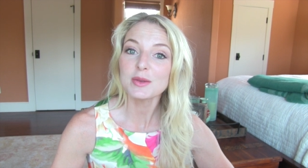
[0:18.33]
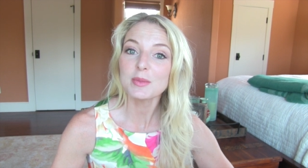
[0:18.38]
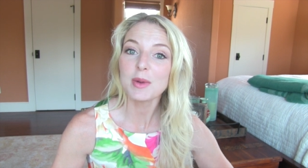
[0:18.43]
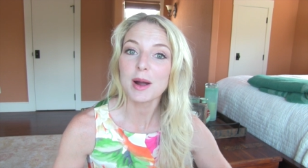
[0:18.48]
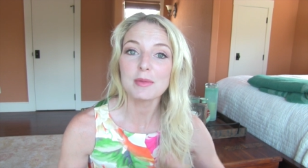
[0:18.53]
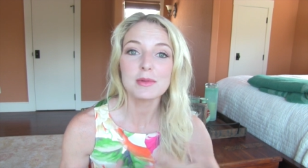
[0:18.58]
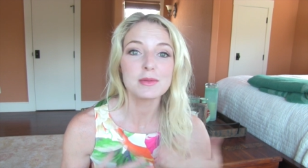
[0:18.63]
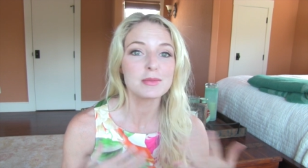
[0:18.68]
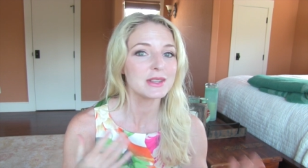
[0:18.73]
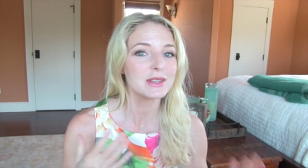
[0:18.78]
you
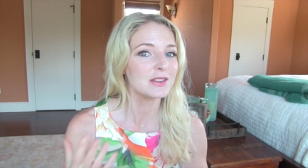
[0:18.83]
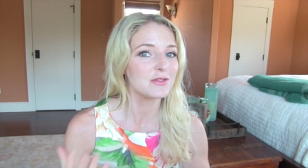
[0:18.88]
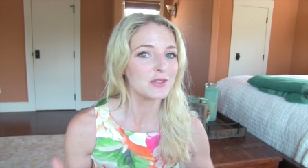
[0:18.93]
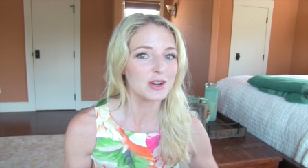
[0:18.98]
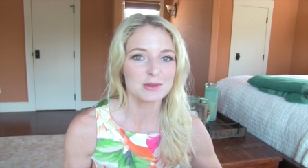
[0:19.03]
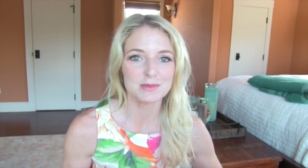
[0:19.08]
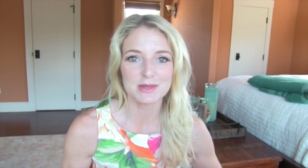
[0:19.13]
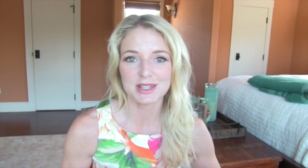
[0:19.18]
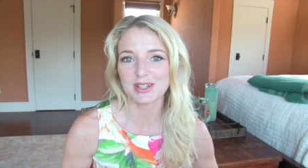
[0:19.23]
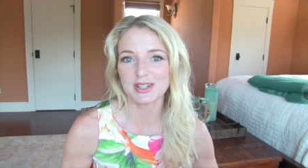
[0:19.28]
probably have
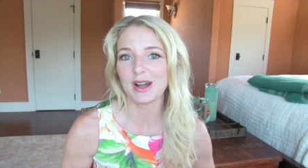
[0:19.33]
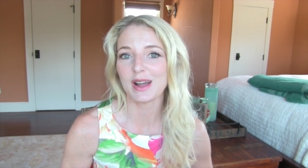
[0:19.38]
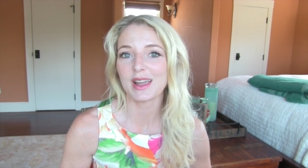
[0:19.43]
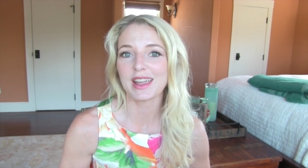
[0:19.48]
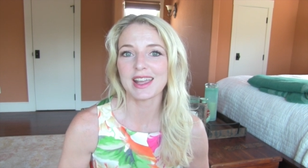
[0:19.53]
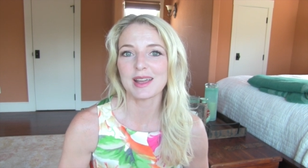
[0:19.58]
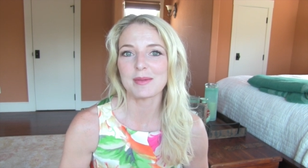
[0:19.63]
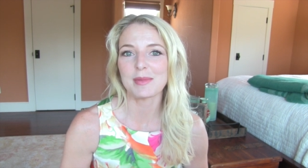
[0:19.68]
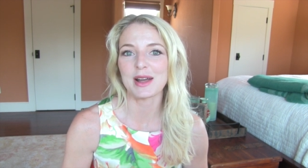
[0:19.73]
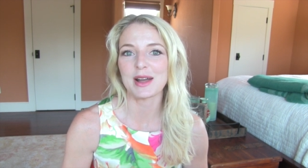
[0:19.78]
heard me
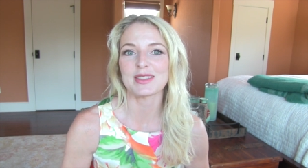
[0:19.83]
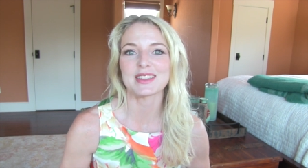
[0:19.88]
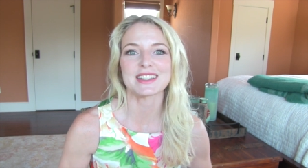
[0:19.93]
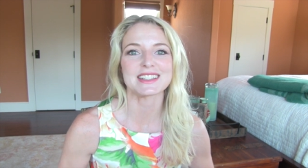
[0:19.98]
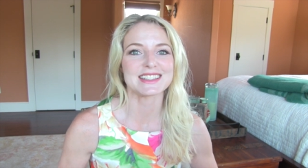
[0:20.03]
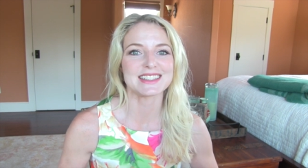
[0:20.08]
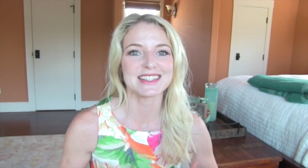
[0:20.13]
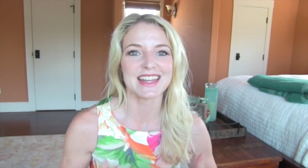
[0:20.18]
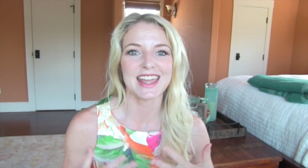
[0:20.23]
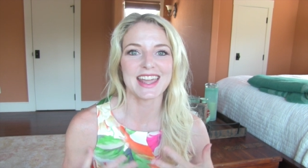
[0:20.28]
talking about
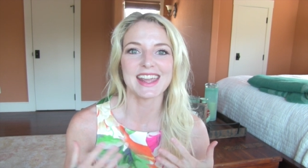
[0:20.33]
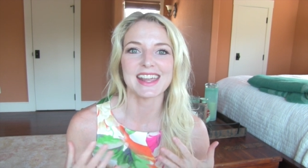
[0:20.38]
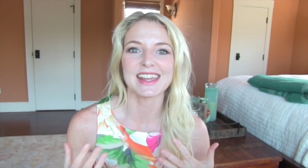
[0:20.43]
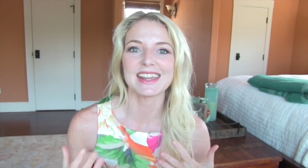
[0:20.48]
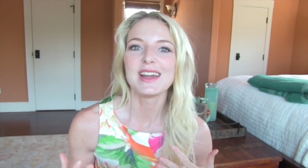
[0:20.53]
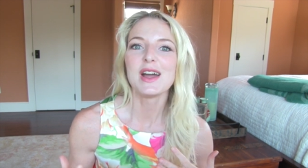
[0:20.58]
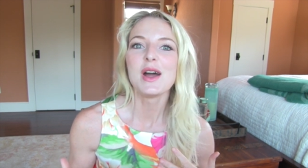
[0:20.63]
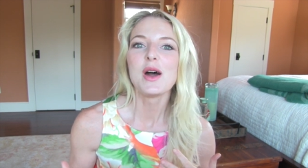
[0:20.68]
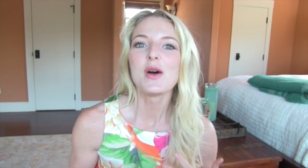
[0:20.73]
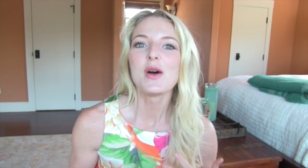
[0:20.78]
this
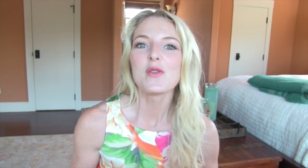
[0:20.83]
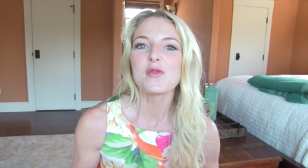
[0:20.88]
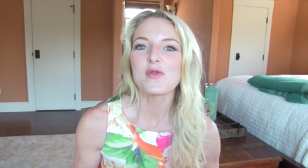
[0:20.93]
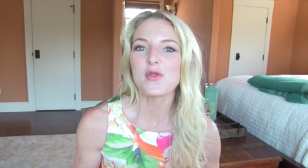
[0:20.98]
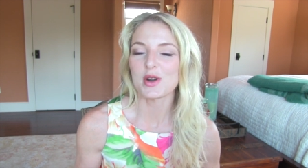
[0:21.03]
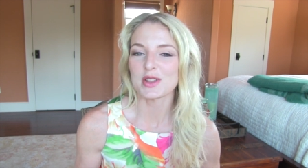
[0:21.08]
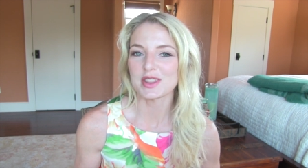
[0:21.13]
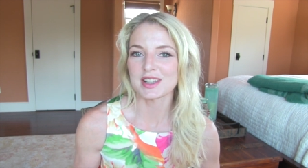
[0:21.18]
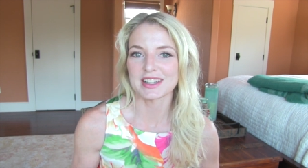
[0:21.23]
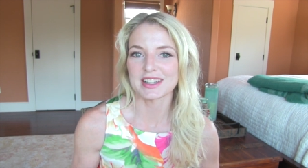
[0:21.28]
day
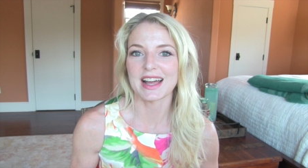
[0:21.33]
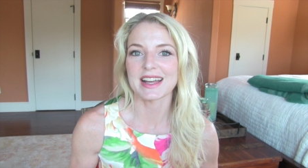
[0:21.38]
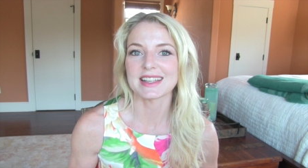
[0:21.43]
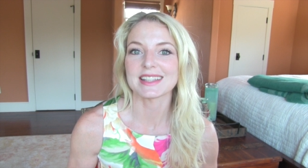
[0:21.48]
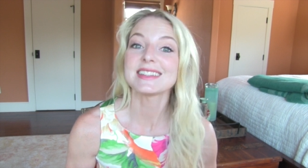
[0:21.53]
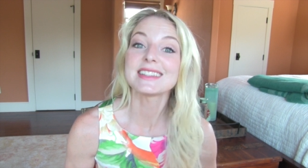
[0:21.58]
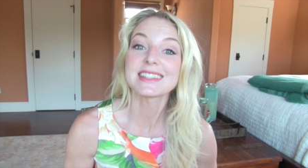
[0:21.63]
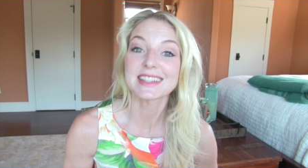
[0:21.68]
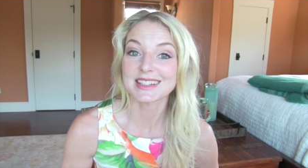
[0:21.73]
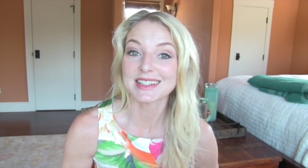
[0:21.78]
for the
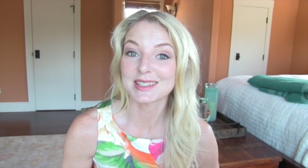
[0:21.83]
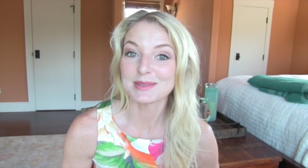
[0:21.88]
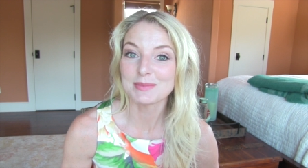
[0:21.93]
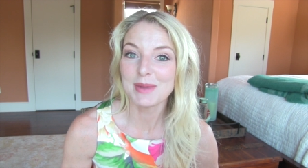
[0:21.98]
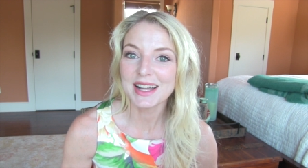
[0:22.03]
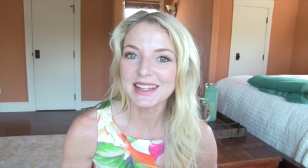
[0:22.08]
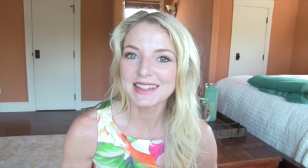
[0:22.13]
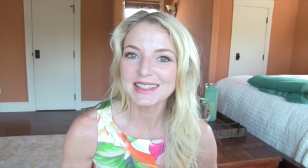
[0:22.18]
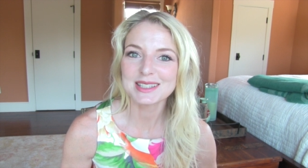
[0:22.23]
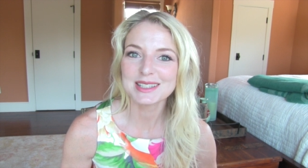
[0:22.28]
last six
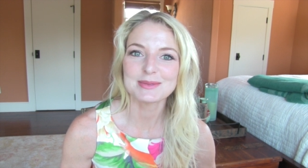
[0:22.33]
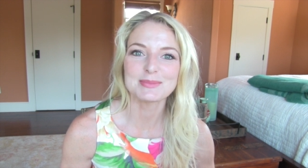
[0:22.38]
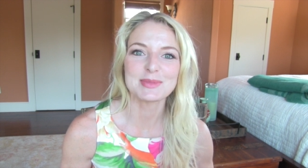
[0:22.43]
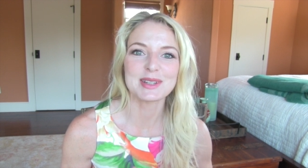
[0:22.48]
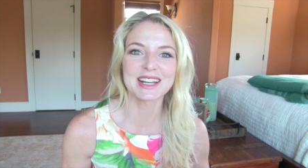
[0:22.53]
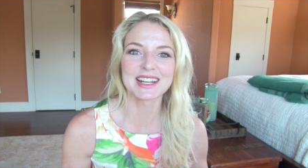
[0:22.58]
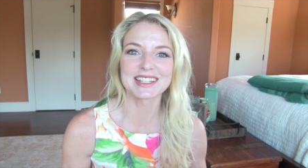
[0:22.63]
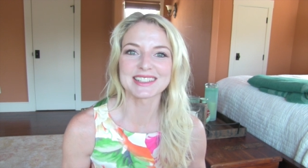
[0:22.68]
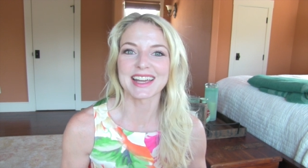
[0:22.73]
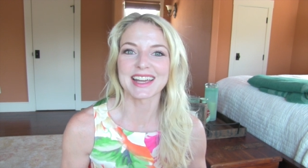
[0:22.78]
months
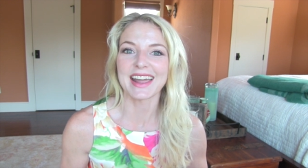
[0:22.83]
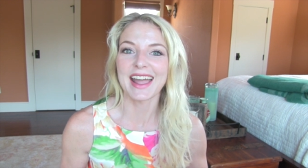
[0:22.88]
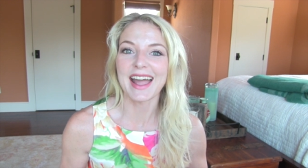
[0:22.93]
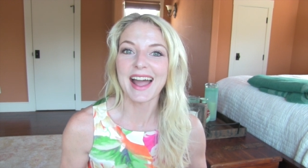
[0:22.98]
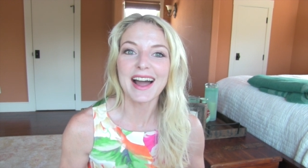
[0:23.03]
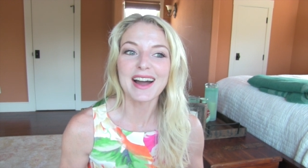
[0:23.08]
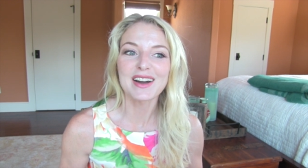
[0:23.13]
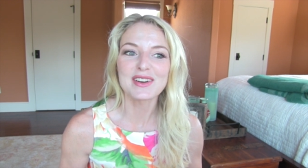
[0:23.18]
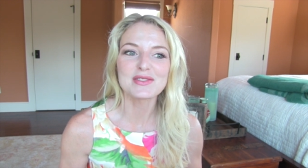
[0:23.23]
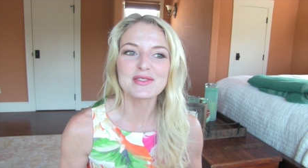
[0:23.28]
because I
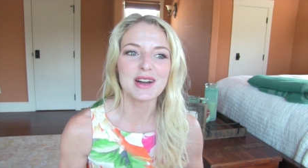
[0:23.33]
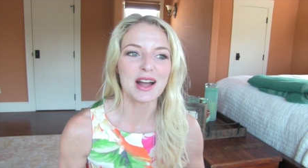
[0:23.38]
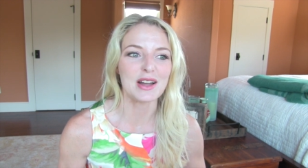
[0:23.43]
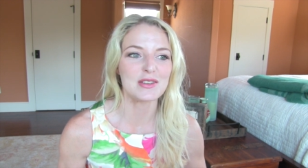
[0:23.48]
have.